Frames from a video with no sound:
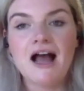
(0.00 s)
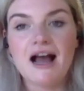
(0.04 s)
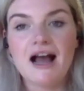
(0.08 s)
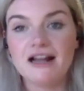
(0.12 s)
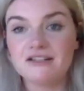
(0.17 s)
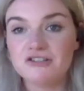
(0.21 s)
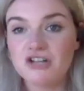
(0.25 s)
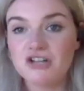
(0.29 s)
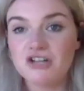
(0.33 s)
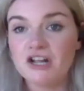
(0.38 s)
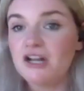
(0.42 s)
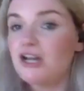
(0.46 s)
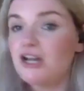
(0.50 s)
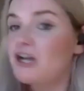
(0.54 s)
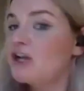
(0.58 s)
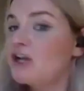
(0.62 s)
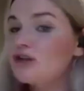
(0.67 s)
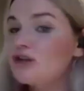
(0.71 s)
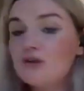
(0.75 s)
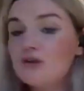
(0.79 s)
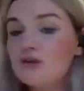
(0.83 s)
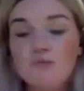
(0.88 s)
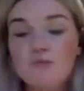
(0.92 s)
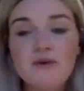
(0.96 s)
And
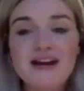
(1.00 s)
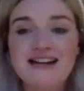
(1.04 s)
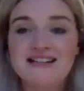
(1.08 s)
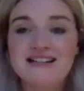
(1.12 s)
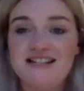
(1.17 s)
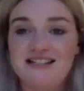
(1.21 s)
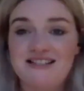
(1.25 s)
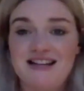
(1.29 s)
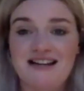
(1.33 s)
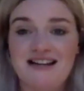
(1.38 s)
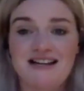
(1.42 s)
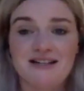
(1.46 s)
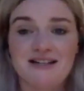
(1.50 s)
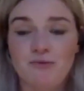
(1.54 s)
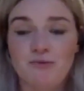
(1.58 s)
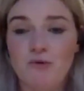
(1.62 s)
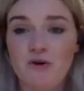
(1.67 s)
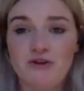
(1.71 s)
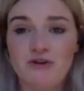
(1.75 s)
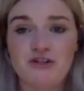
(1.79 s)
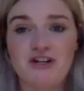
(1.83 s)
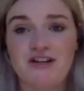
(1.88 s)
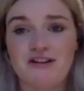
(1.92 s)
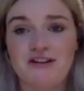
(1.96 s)
the weirdest thing is
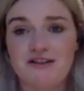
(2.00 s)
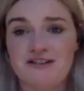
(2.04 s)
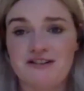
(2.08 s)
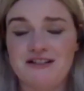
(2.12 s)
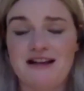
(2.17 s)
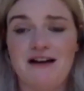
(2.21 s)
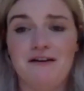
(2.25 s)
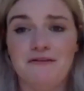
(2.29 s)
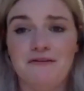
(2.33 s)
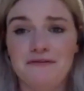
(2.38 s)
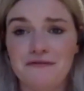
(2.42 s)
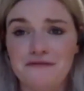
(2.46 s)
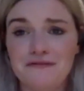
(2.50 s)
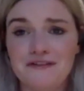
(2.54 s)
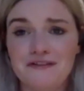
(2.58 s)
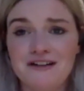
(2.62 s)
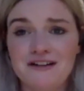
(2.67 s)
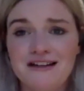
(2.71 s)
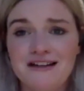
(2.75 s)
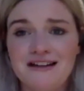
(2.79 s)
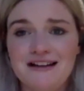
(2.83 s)
watching yourself.